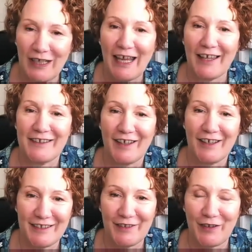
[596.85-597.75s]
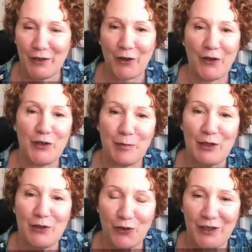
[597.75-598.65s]
and I'm really excited that
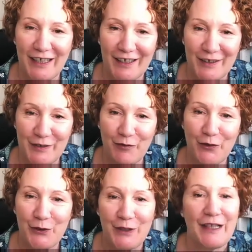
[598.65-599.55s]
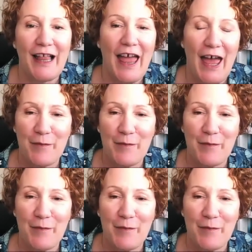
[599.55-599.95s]
you're going to be joining us for